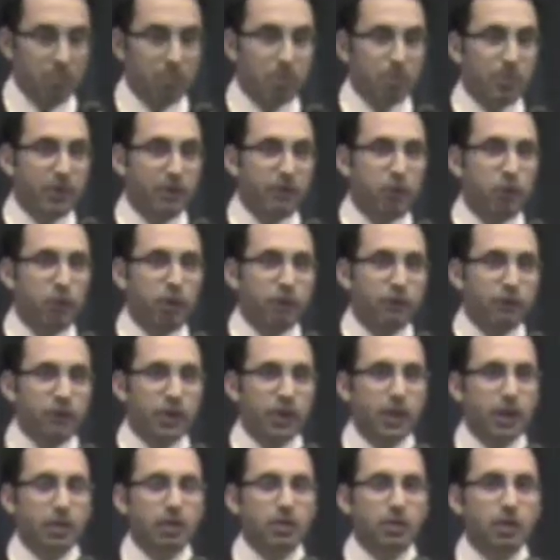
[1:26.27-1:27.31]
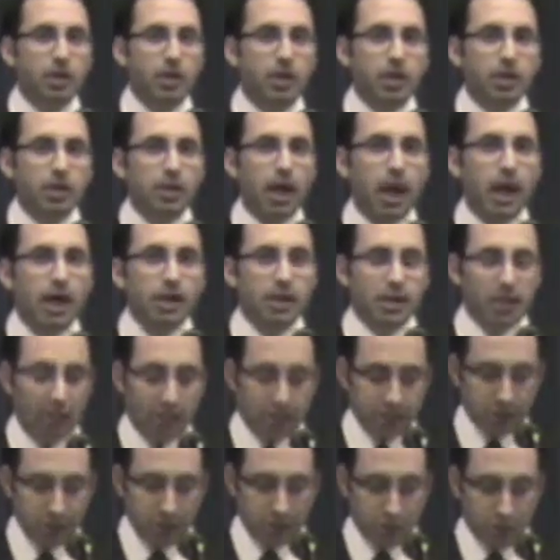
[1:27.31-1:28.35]
But before Flynn, Latin
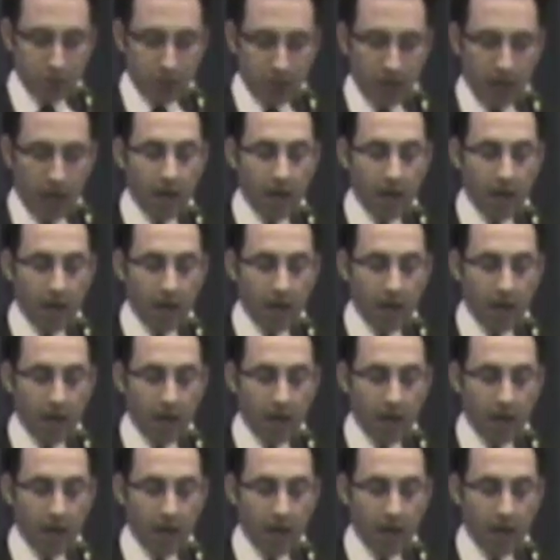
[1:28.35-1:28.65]
classes were